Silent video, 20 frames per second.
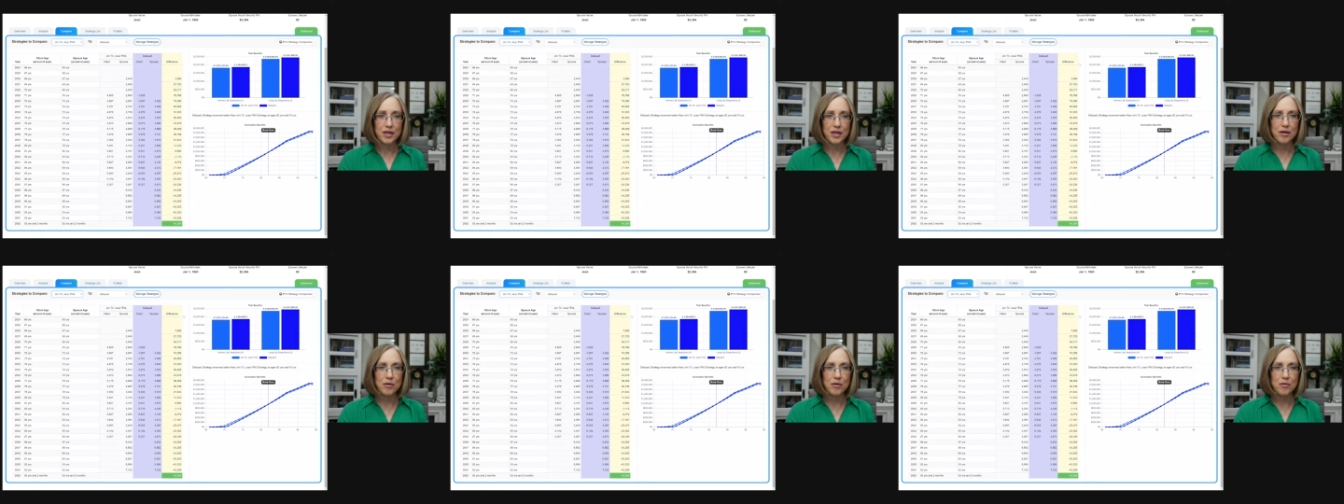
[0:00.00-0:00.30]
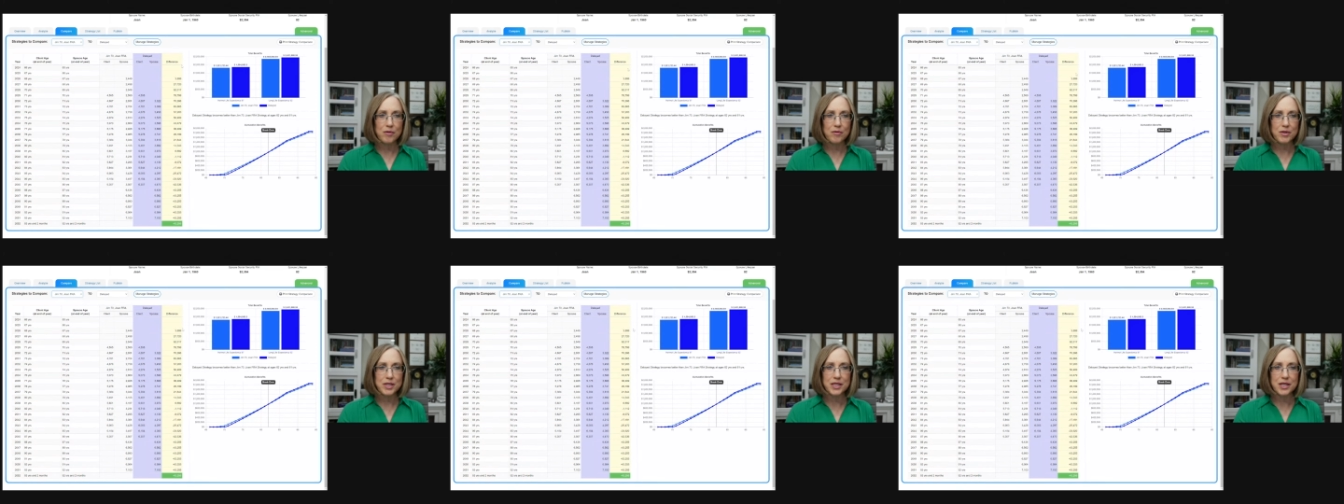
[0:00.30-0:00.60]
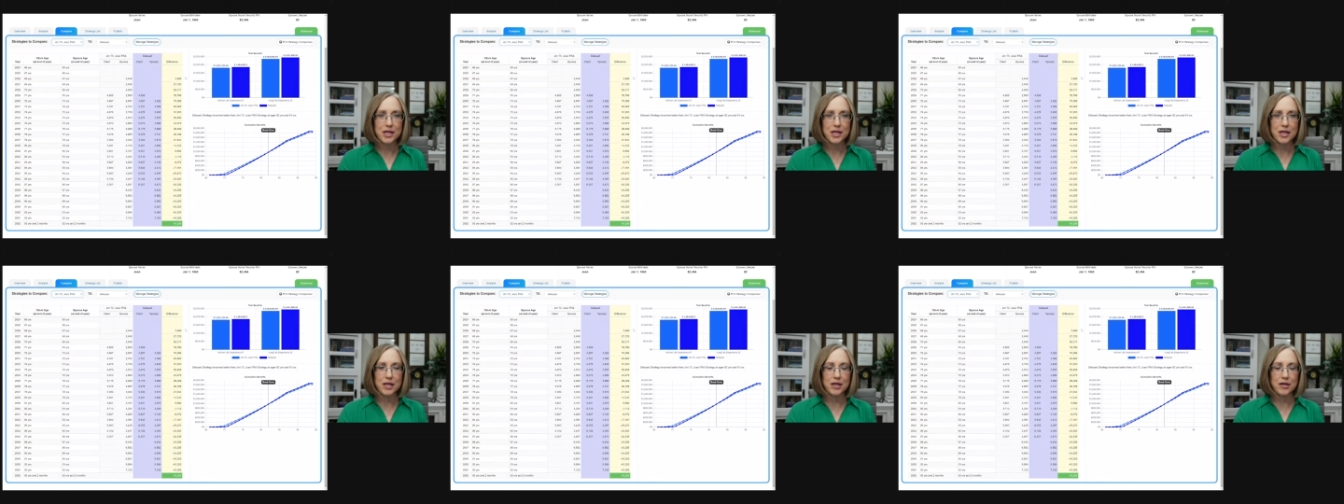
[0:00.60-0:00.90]
And what we
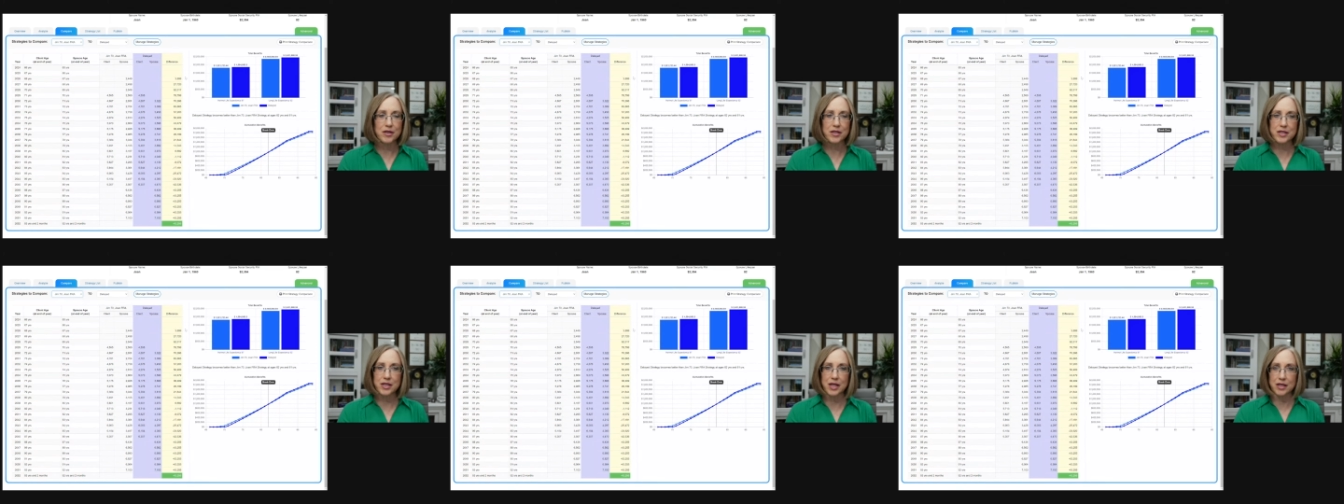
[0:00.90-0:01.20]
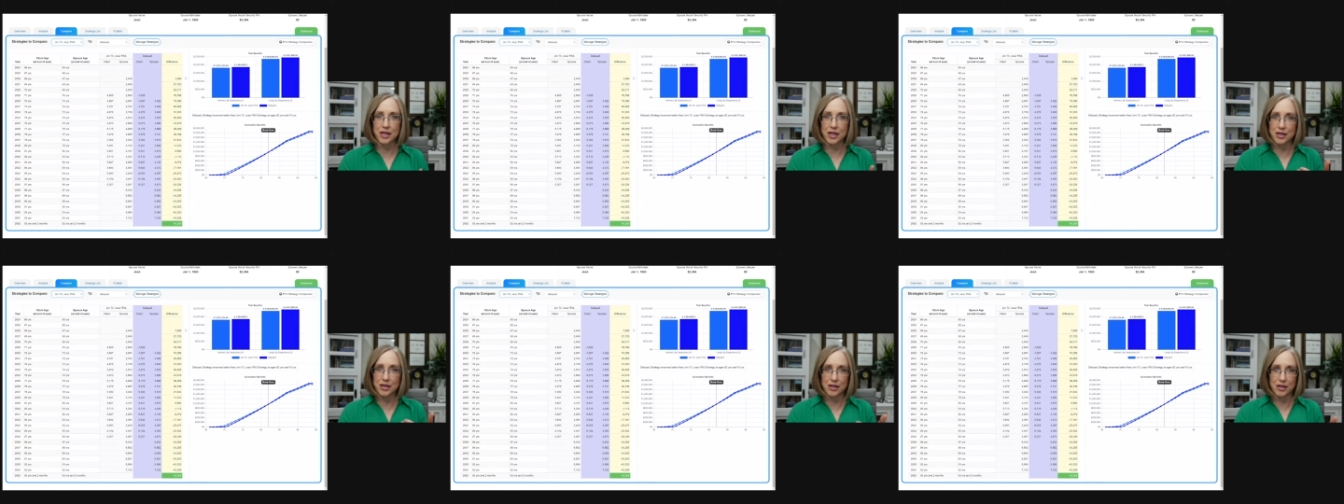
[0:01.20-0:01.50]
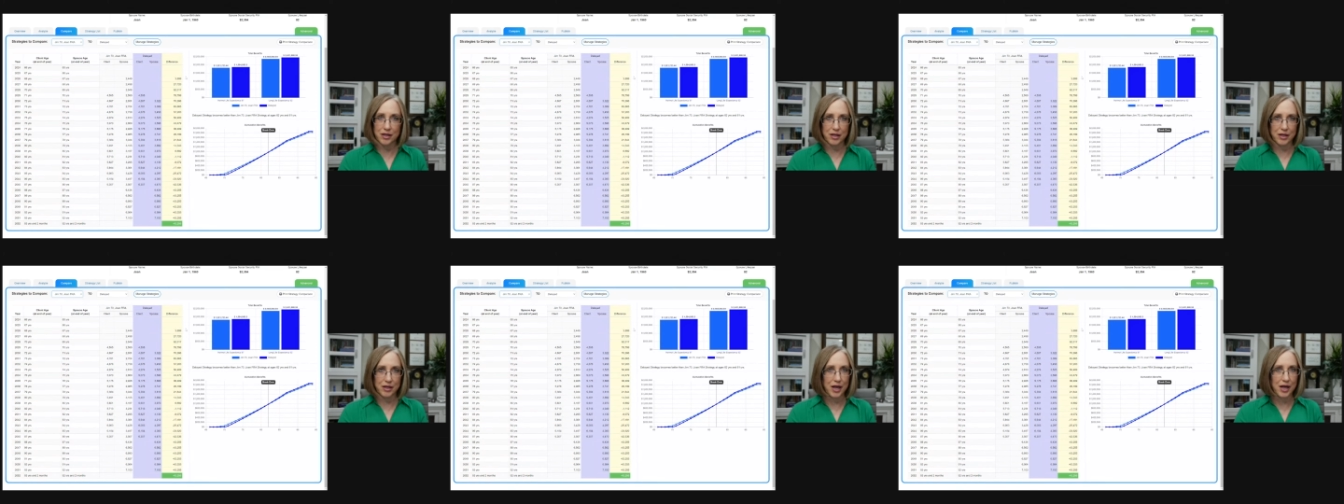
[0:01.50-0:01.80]
see here is that they
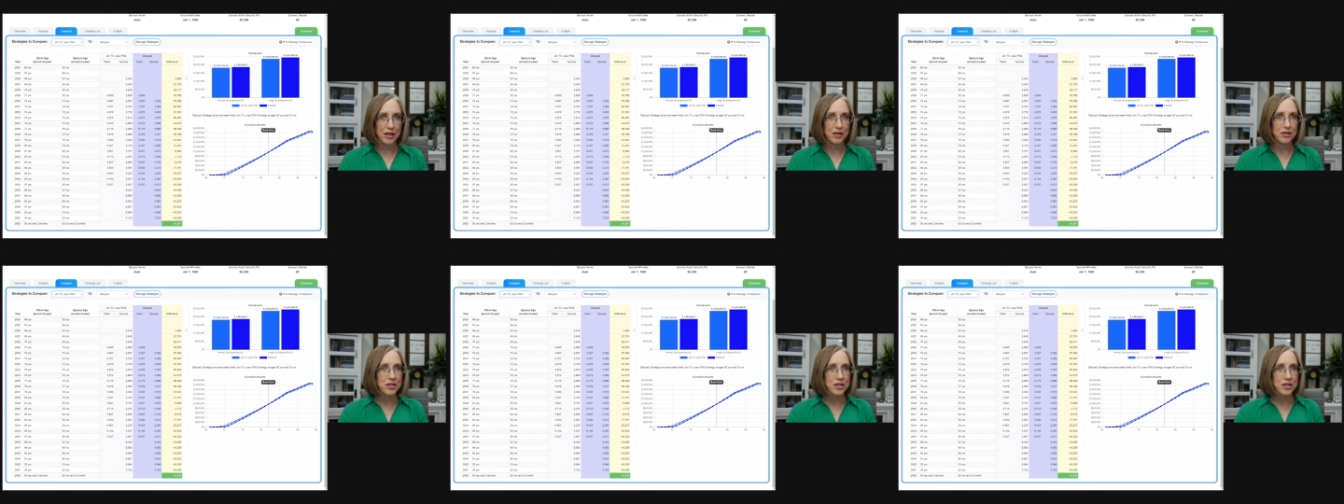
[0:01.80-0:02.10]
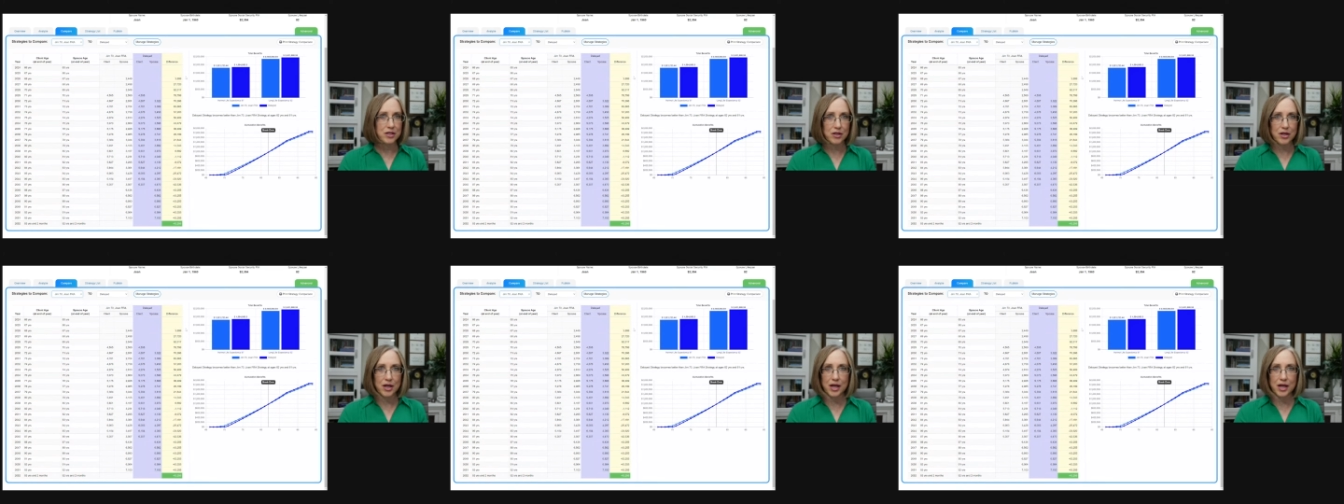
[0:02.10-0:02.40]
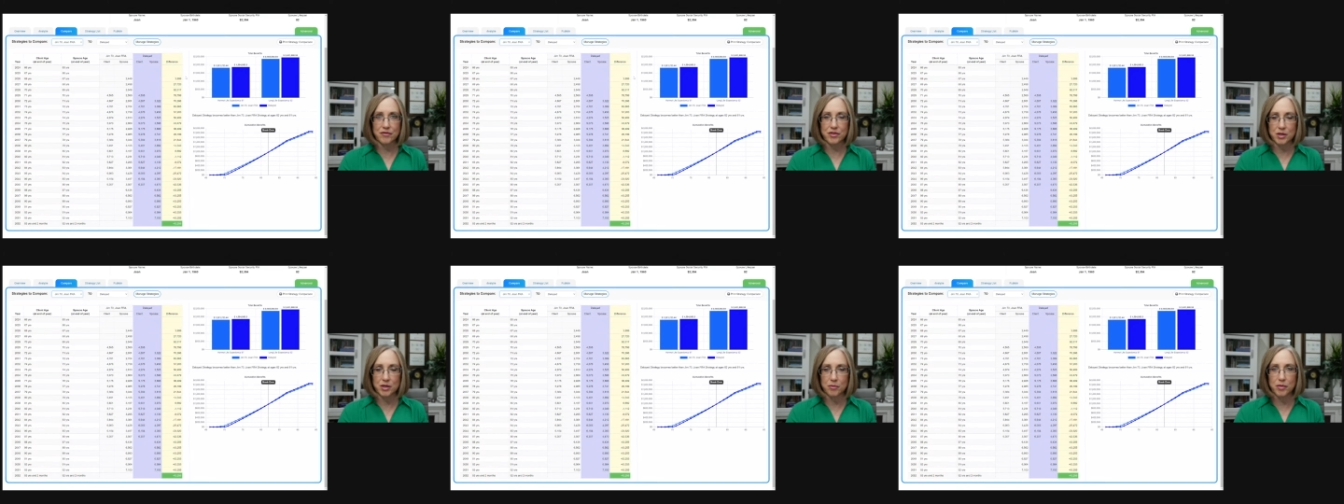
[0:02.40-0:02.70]
now still
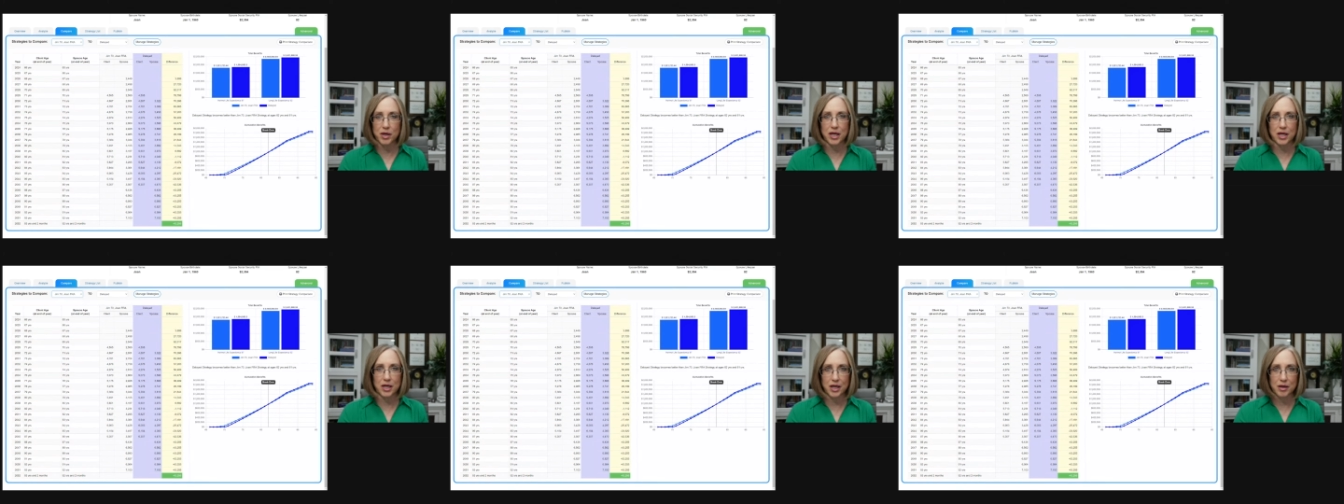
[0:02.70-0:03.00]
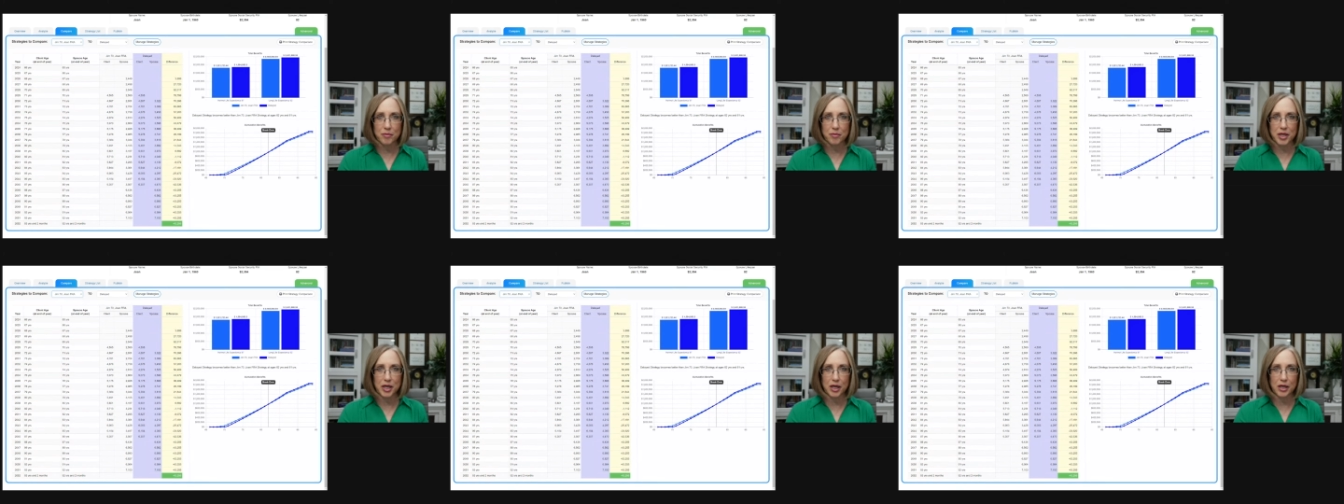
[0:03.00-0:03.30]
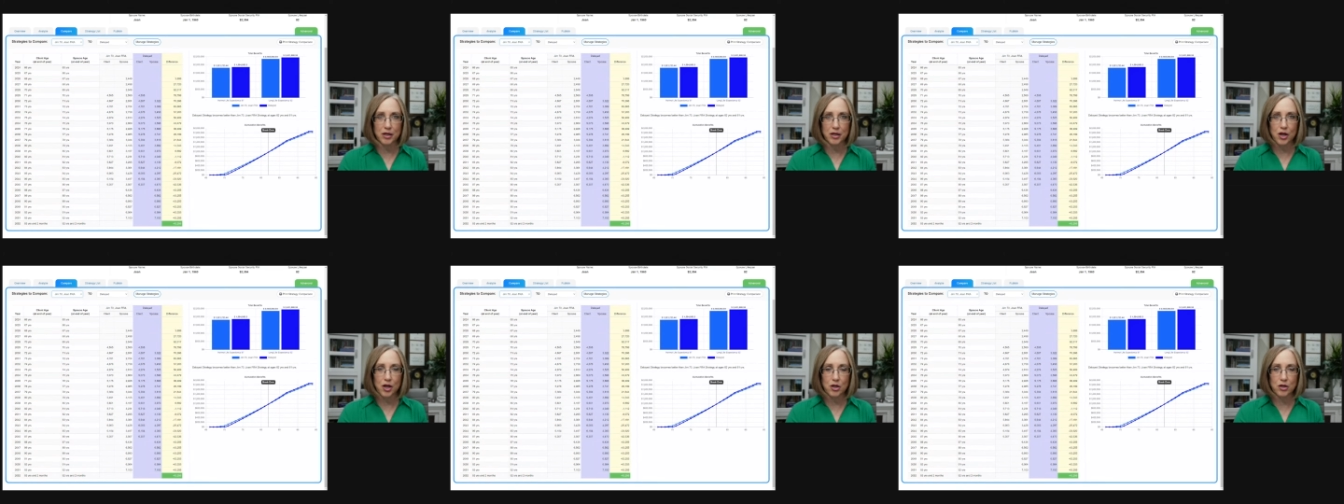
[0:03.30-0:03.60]
have some money coming
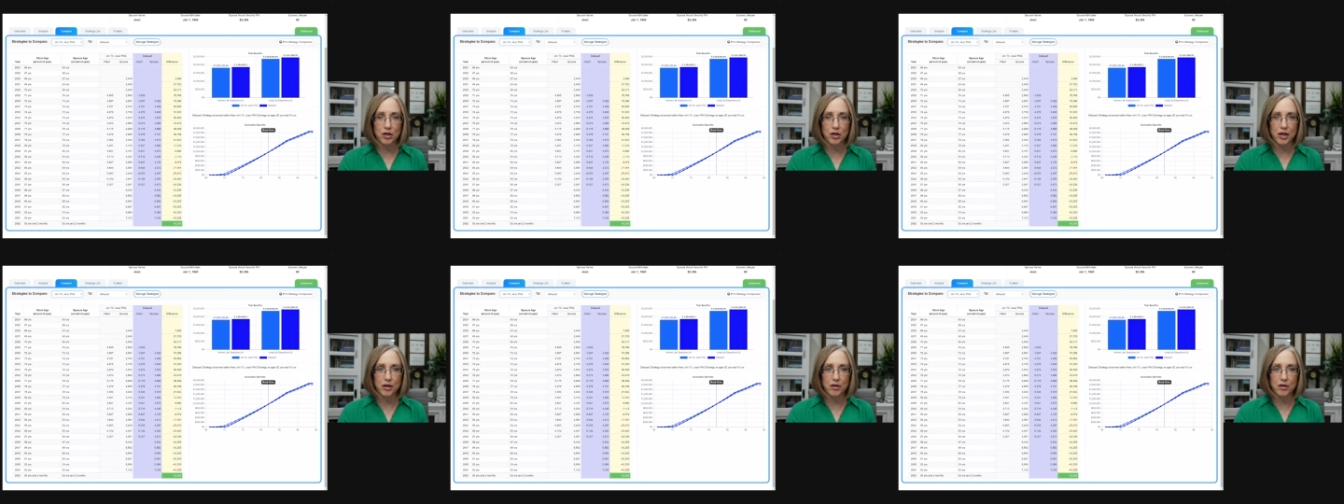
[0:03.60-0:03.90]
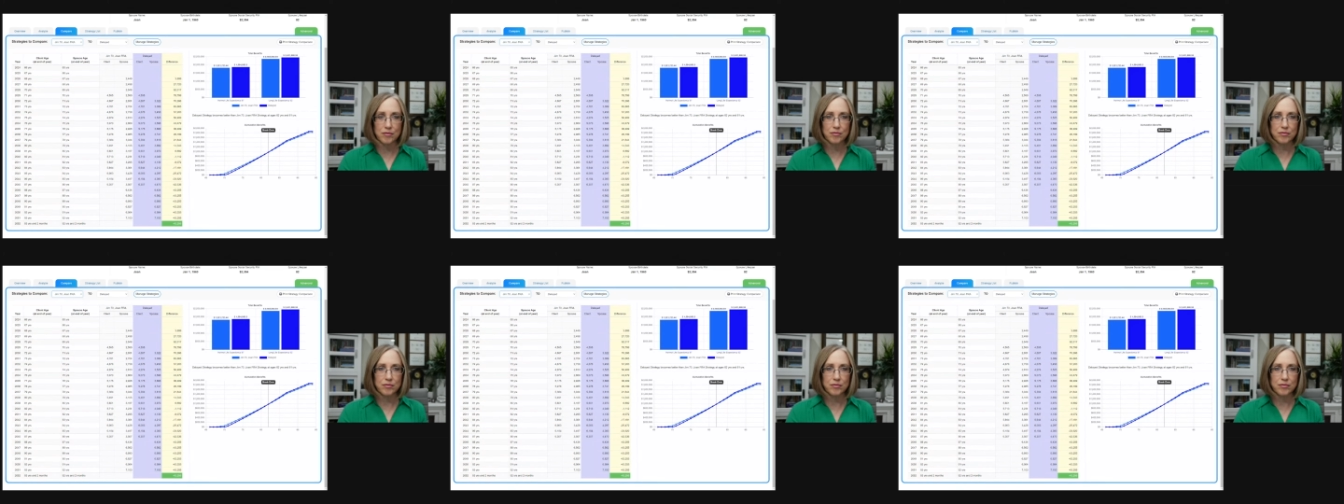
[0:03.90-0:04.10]
in earlier.